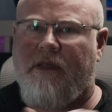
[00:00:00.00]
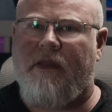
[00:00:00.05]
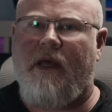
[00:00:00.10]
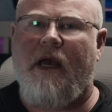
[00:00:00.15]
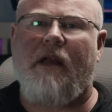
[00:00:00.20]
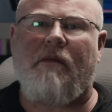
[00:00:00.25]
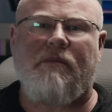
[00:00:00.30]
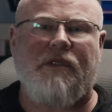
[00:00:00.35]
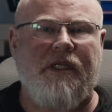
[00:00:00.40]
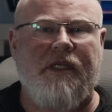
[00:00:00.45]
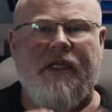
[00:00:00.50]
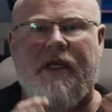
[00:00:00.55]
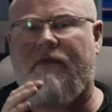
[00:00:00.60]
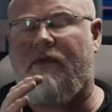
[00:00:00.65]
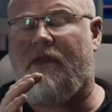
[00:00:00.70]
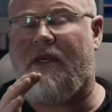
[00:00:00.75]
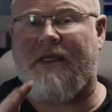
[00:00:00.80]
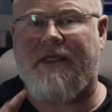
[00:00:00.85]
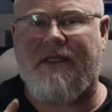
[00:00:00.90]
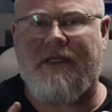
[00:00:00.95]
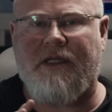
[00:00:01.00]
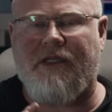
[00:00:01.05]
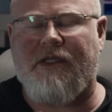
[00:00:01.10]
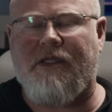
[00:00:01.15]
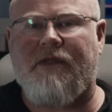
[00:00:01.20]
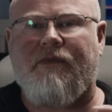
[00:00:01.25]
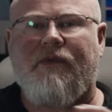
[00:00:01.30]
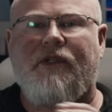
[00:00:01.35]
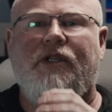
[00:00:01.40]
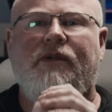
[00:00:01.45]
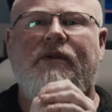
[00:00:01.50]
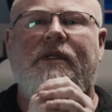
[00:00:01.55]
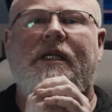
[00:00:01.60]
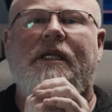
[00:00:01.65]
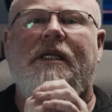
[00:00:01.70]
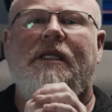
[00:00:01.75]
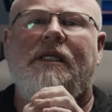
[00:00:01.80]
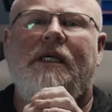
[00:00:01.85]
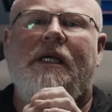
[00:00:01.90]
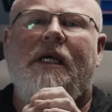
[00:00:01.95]
in that. I'm just going to give you the essentials of what you
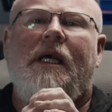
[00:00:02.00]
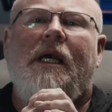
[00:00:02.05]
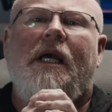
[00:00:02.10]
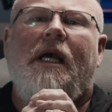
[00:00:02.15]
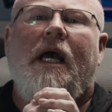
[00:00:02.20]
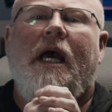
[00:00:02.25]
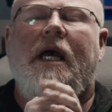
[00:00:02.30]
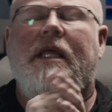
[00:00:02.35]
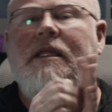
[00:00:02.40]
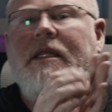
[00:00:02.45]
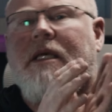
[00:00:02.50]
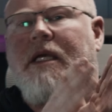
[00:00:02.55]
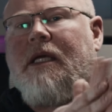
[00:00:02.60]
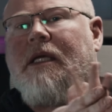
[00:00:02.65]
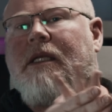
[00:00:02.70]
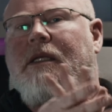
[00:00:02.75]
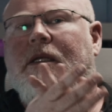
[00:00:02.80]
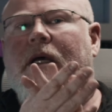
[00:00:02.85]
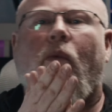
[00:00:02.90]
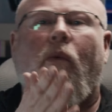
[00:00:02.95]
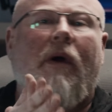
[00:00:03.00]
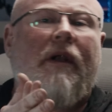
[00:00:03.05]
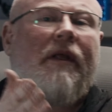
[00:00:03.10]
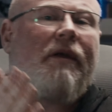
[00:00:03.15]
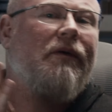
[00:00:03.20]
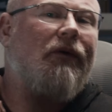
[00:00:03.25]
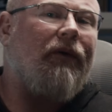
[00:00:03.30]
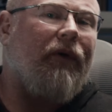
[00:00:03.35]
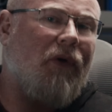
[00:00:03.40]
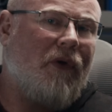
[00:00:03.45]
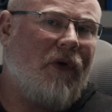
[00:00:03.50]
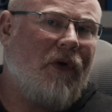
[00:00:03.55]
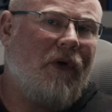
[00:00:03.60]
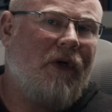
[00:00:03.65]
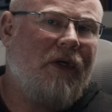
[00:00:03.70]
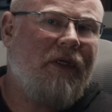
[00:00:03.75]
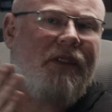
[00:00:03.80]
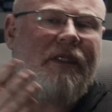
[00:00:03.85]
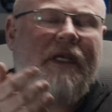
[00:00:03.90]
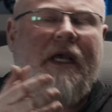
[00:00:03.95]
need. And then what are
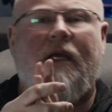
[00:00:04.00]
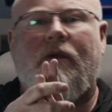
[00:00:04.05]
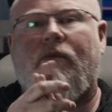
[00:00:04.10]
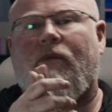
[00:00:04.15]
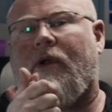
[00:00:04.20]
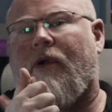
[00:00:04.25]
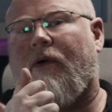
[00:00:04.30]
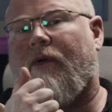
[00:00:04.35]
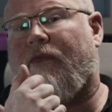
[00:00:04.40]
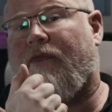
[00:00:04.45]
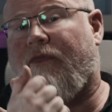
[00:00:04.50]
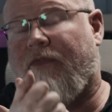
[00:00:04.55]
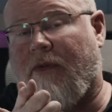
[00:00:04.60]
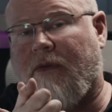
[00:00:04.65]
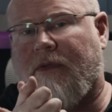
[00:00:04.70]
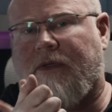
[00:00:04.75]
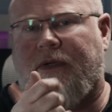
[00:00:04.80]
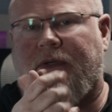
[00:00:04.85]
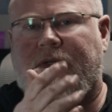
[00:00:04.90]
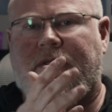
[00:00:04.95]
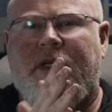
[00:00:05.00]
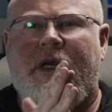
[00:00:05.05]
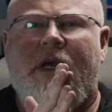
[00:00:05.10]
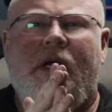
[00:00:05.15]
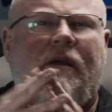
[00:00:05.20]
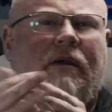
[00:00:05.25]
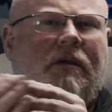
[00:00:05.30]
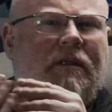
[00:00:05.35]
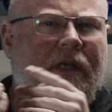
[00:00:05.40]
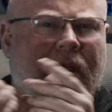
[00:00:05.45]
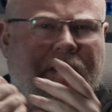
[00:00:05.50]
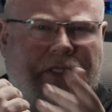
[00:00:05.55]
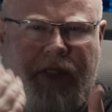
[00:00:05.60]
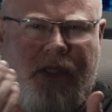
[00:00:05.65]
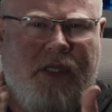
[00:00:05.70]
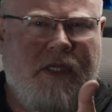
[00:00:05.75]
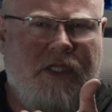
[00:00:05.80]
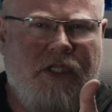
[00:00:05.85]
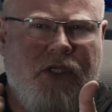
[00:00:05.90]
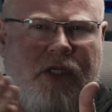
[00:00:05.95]
hooks and what are filters? Because those
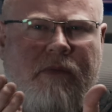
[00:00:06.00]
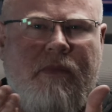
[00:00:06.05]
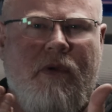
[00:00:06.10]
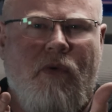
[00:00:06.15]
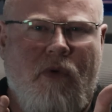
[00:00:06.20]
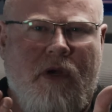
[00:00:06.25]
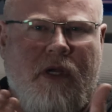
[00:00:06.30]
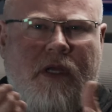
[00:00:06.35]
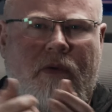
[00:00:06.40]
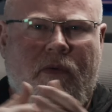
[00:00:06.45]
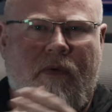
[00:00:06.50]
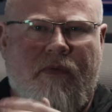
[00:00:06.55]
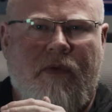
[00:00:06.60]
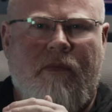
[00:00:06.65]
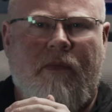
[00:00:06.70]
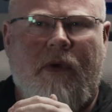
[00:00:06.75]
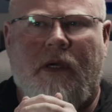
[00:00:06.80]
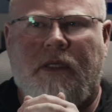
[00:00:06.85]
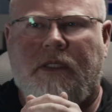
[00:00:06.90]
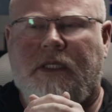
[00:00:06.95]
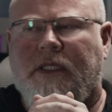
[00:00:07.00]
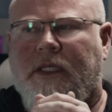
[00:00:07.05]
are the things you're going to be working with the most.